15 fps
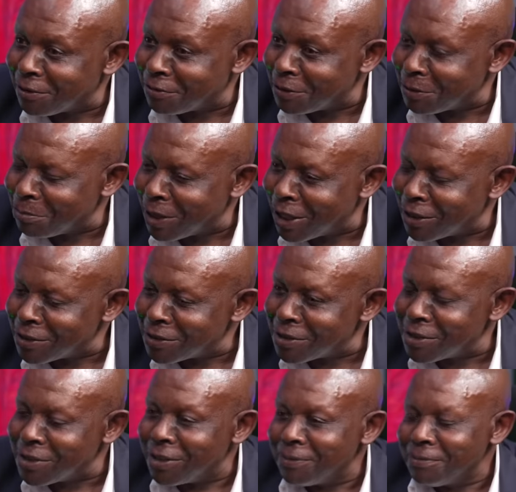of the
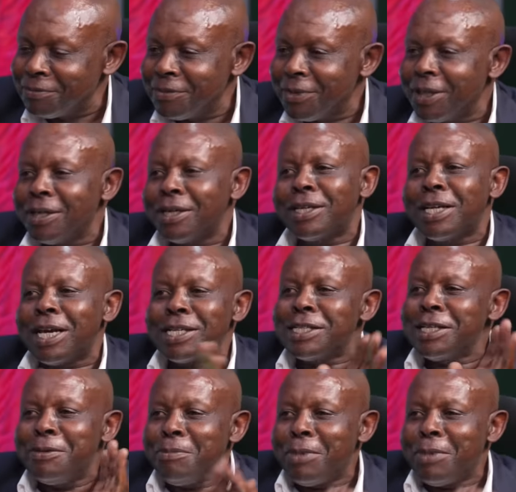past. Mm -hmm. It doesn't